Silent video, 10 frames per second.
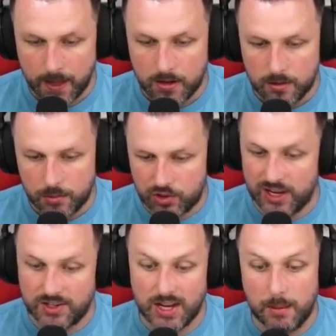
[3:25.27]
Because
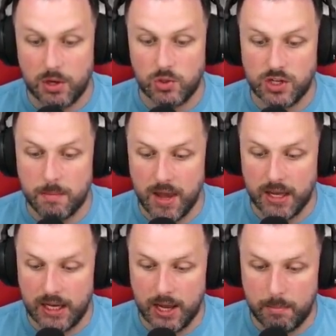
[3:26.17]
like I say, I'm using a
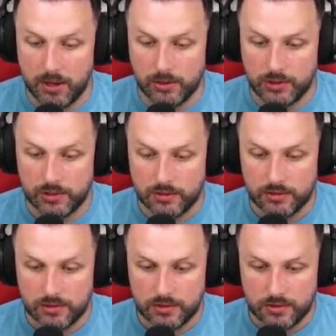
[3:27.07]
melee build.
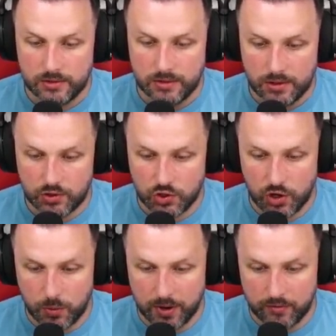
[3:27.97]
I
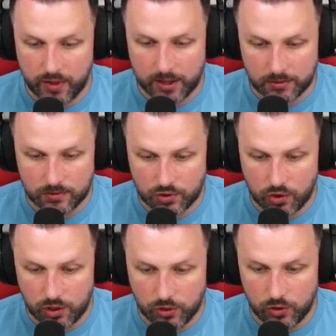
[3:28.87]
sort of went for that
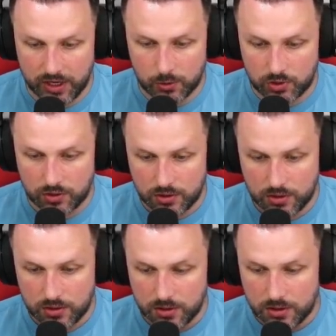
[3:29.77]
sort of loadout.
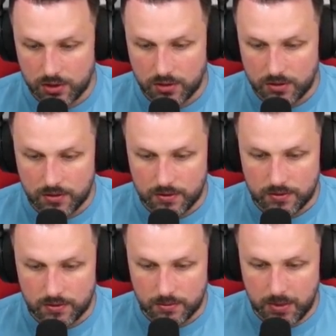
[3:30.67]

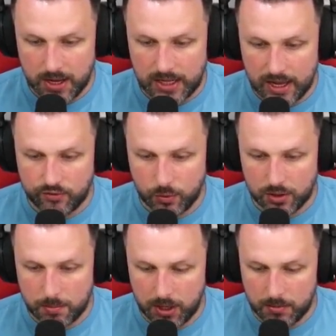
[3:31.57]
Bit of life with
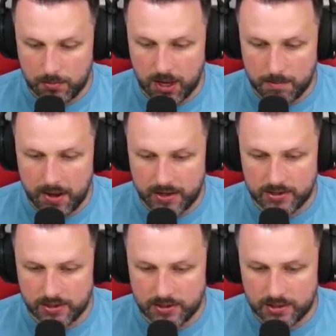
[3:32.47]
the main
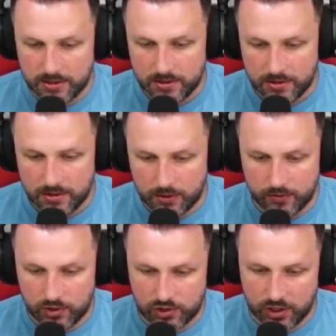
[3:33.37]
pendant. And
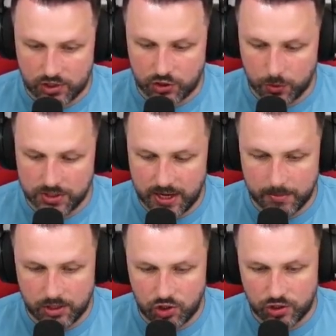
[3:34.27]
obviously it's doing
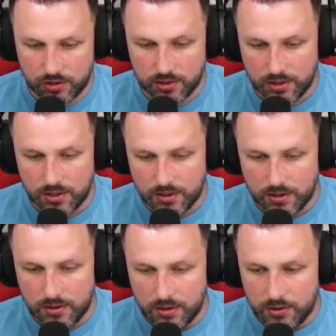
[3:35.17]
damage
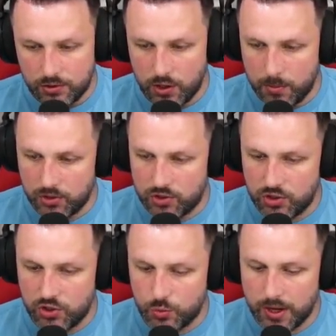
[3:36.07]
to the
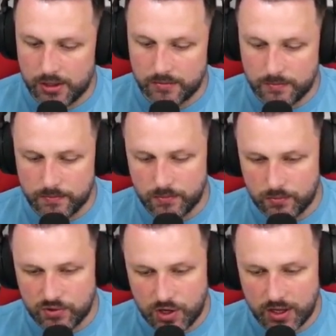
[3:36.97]
monsters as well.
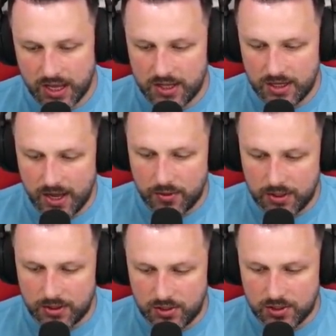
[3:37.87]
So I
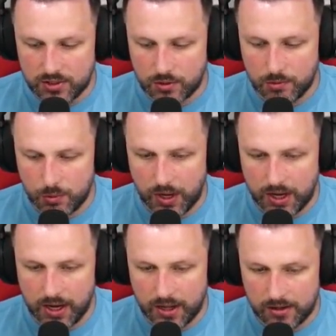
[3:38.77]
think this is
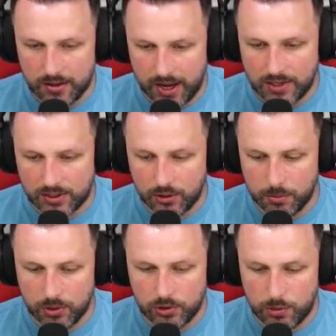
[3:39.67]
quite a nice little
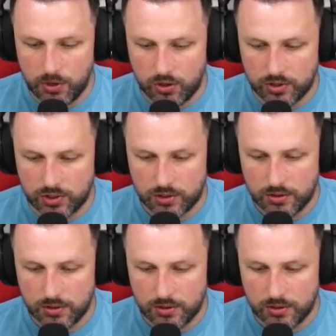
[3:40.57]
build, to be honest.